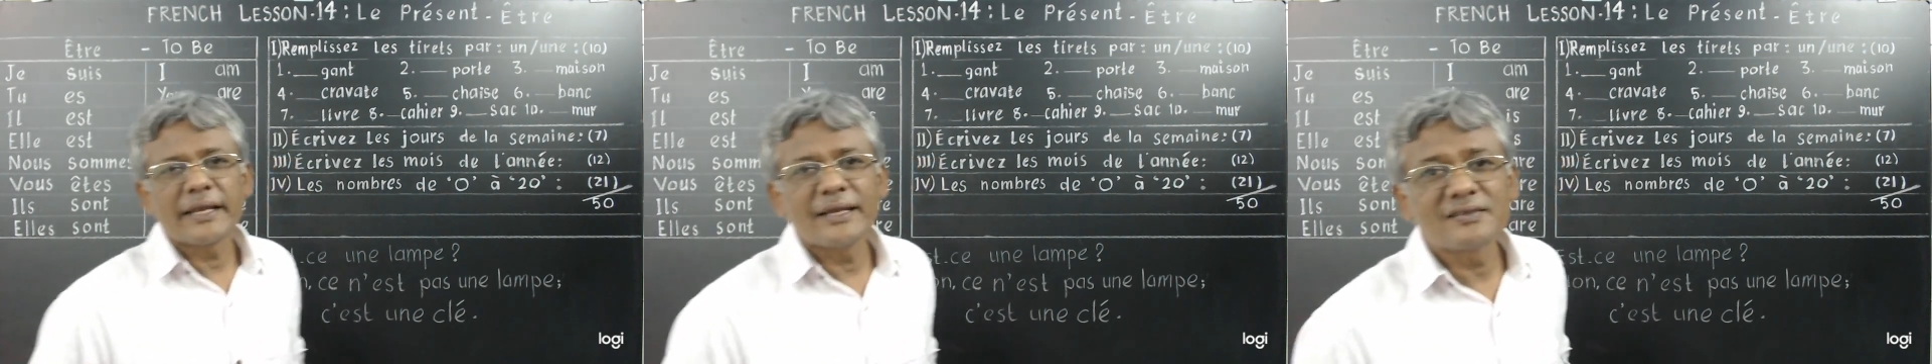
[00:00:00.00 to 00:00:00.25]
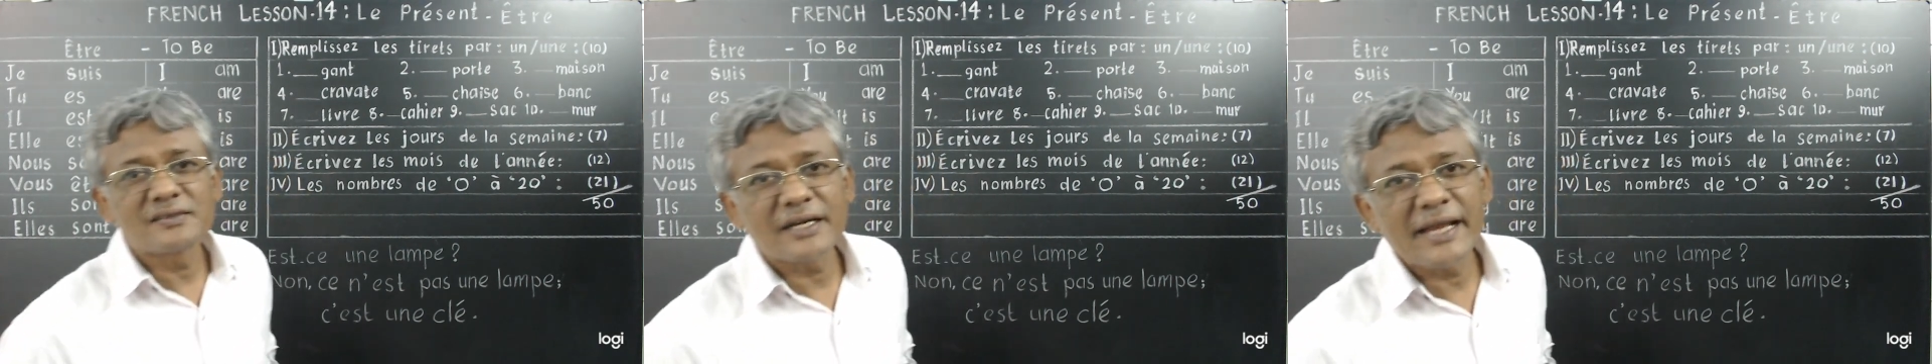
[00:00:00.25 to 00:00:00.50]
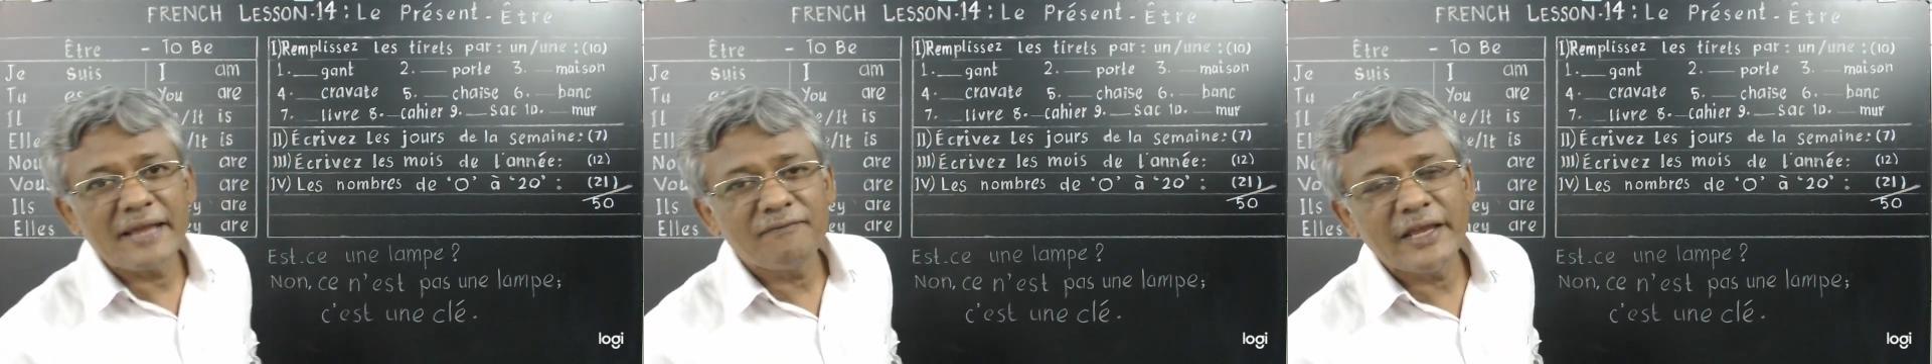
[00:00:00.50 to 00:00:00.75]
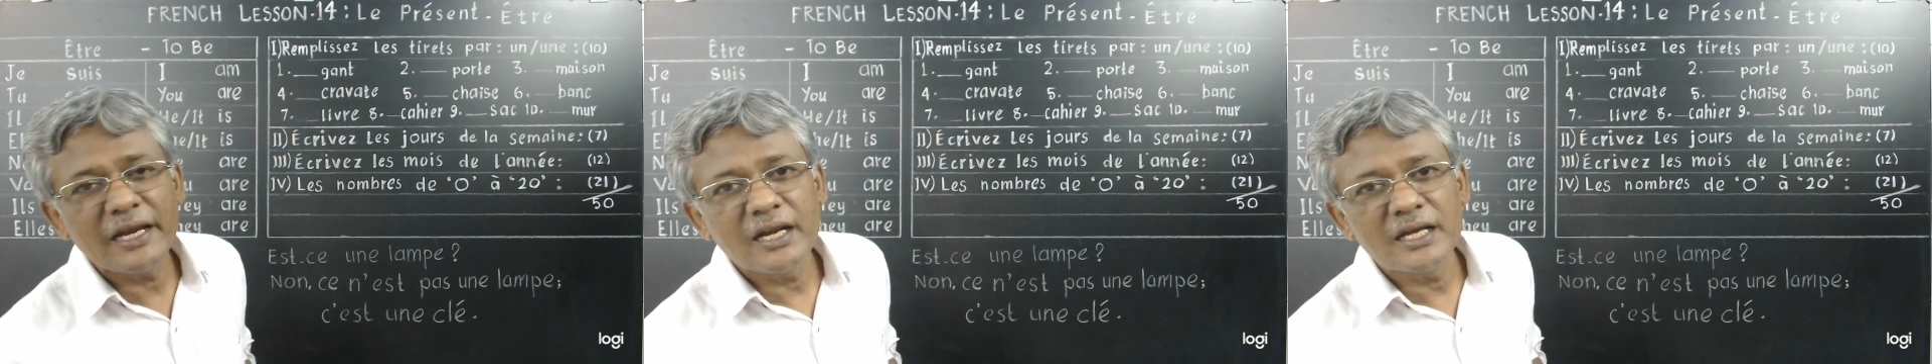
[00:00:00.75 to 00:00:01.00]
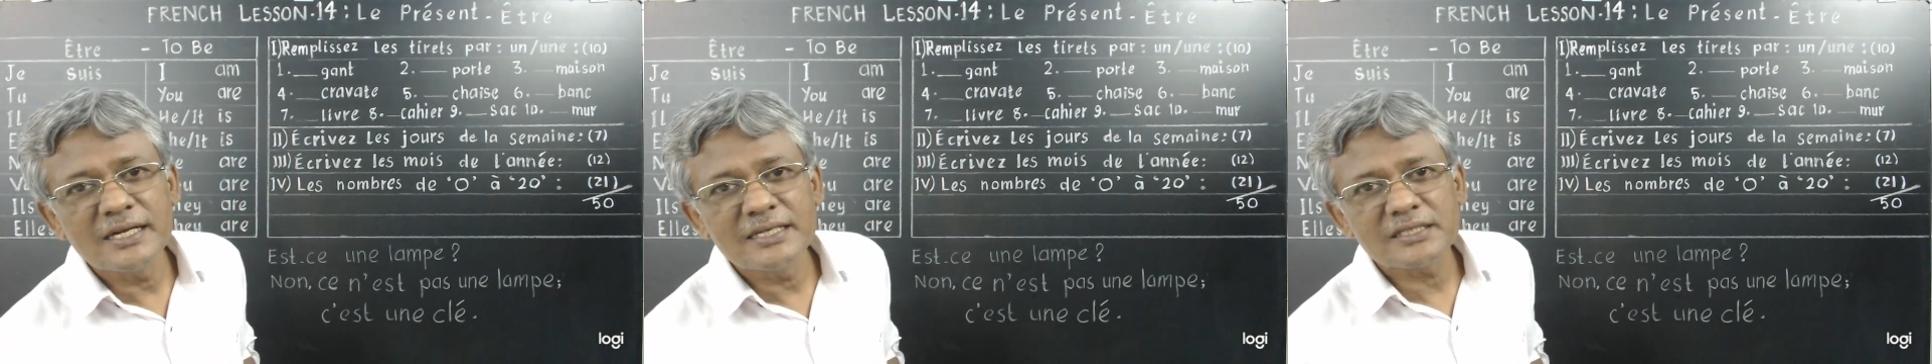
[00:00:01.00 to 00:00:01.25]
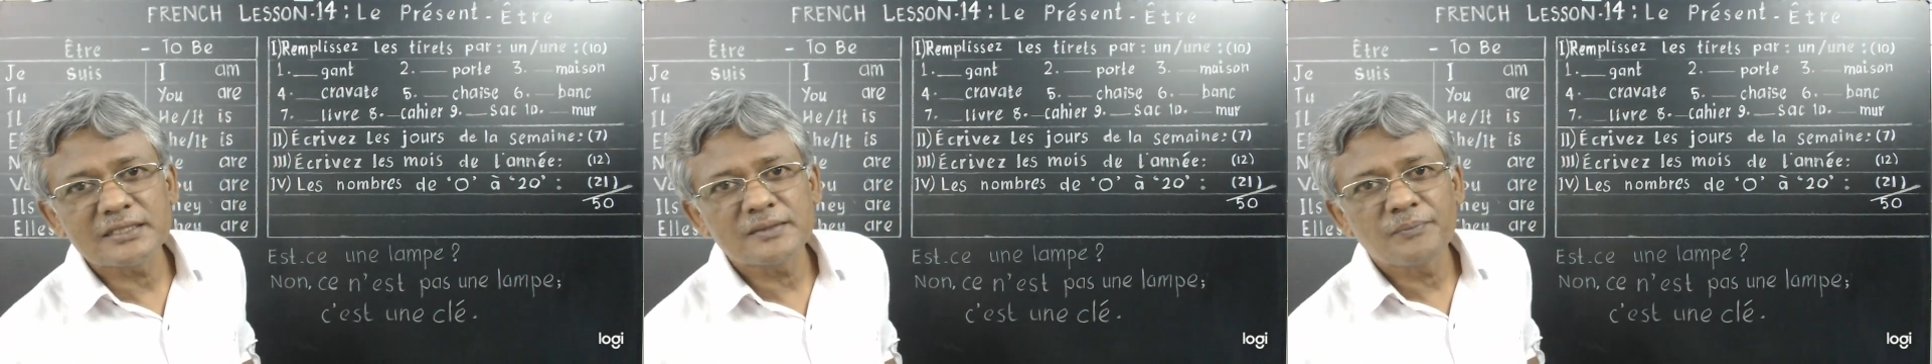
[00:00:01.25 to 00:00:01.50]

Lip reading: we learnt